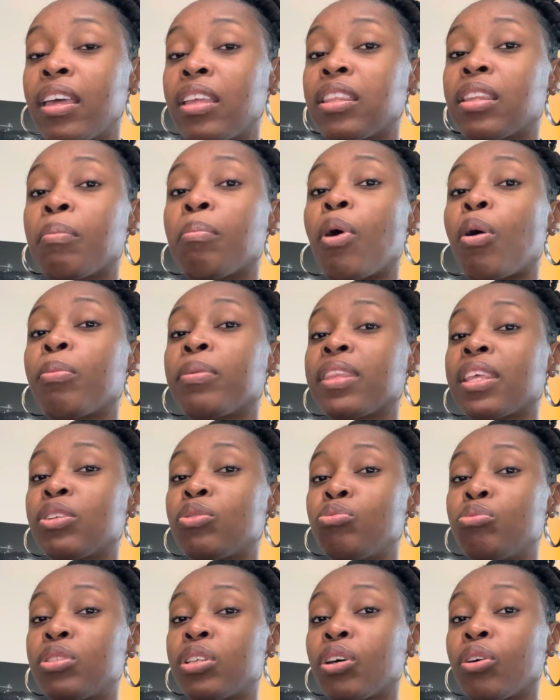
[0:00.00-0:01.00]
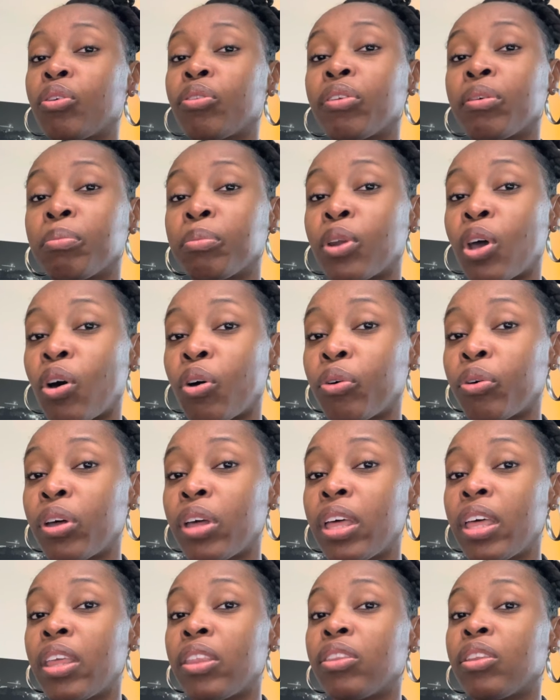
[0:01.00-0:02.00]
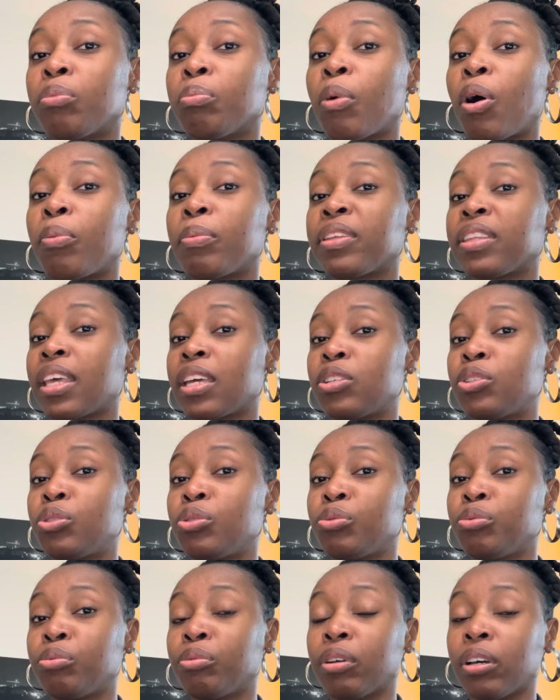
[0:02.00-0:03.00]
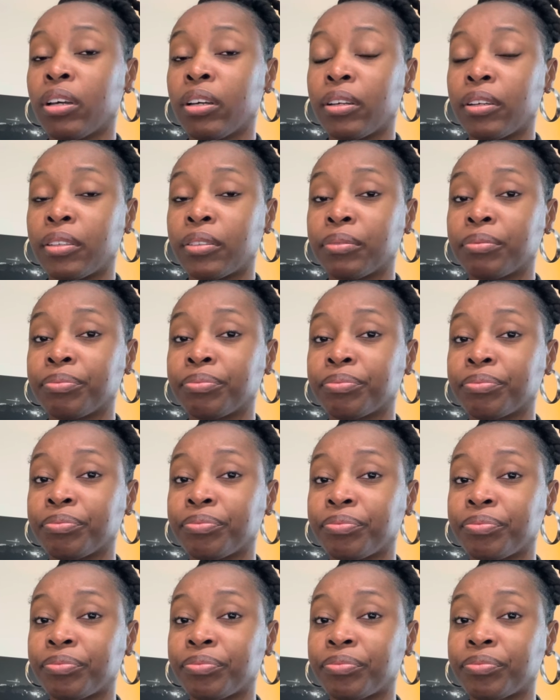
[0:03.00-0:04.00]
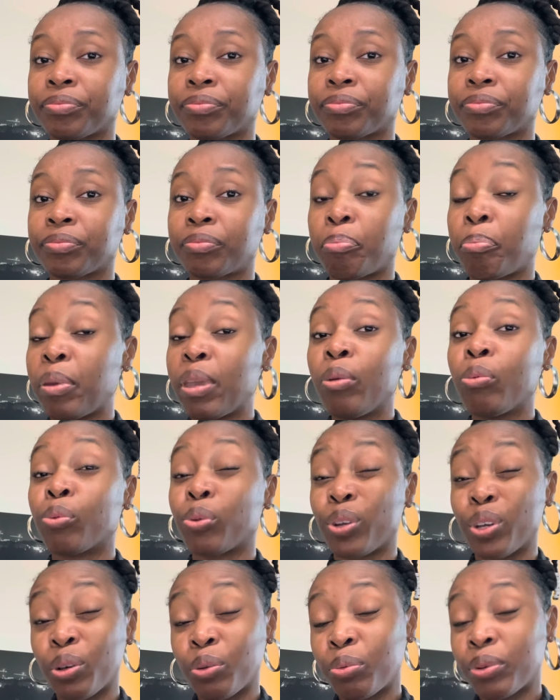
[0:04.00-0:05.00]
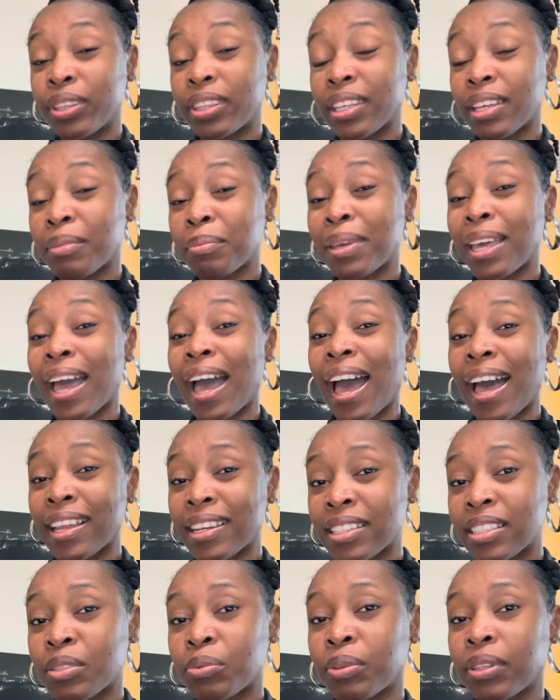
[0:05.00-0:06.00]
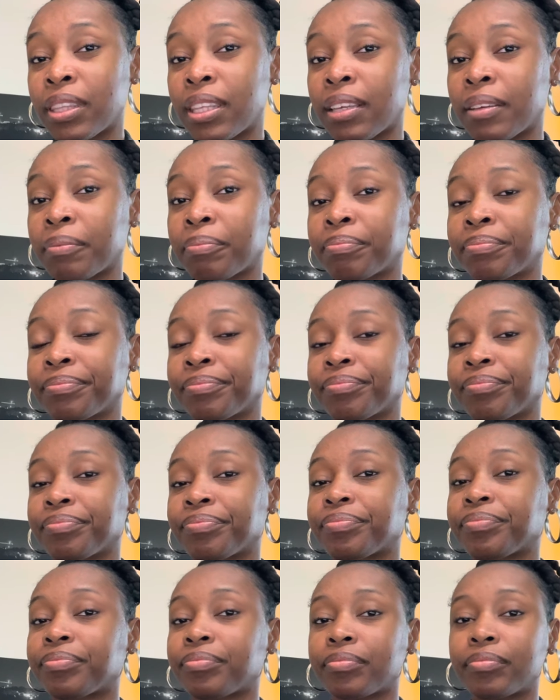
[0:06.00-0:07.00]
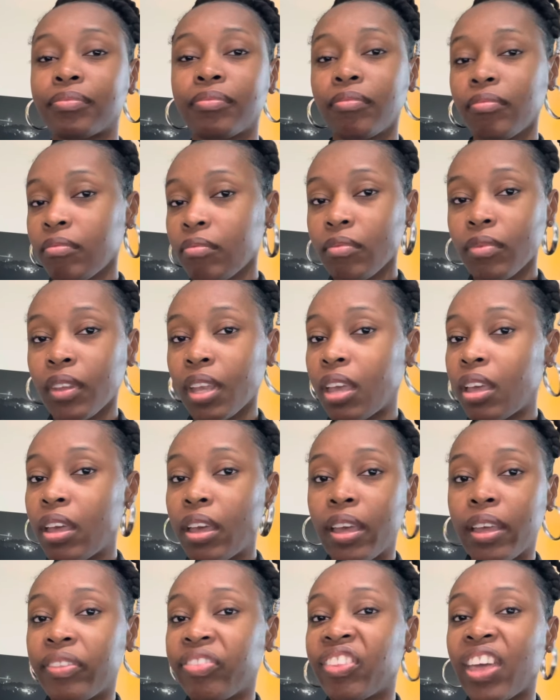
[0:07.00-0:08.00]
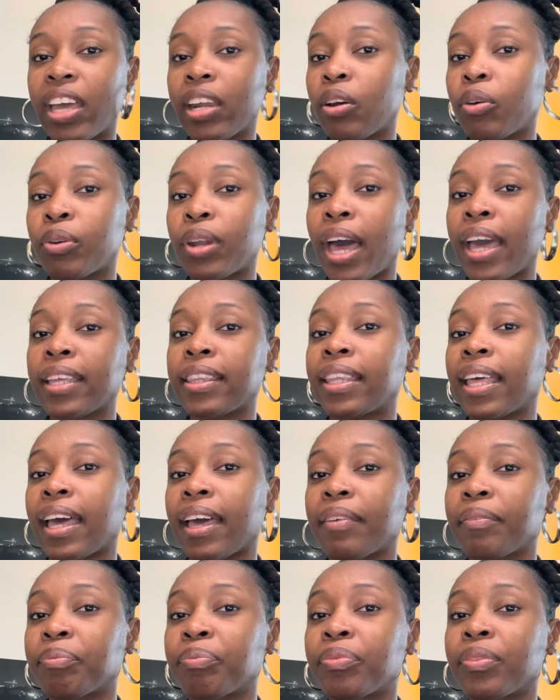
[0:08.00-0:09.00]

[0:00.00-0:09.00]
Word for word: the moment that you tell them no, the moment that you um, be real with them and honest with them, they don't like that.